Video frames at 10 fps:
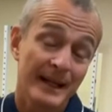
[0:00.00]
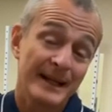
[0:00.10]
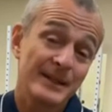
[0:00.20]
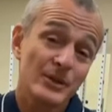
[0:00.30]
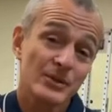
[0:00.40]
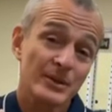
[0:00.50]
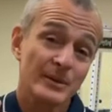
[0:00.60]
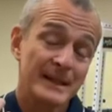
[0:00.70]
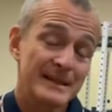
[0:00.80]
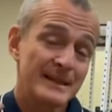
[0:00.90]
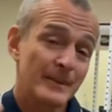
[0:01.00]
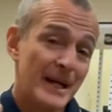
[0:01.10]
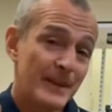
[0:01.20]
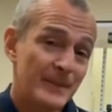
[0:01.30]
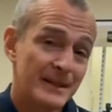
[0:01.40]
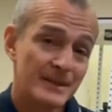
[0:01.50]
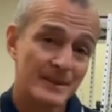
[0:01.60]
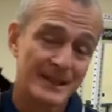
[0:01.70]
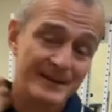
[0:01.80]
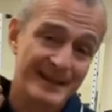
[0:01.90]
And usually what ends up happening is
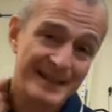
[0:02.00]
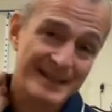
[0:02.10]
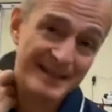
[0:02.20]
because this